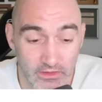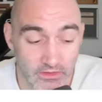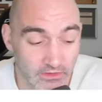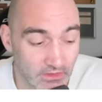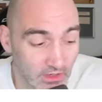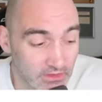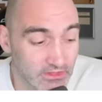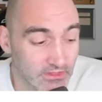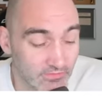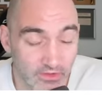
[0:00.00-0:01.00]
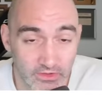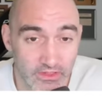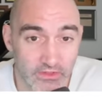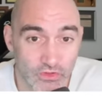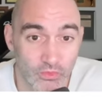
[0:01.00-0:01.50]
young
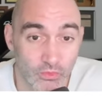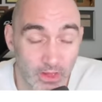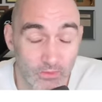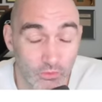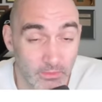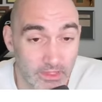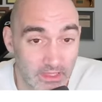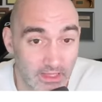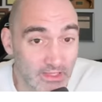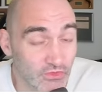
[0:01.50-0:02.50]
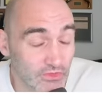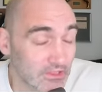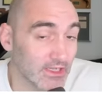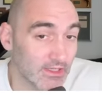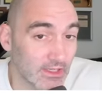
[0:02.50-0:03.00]
civilians who might be
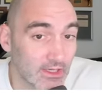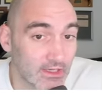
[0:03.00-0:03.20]
interested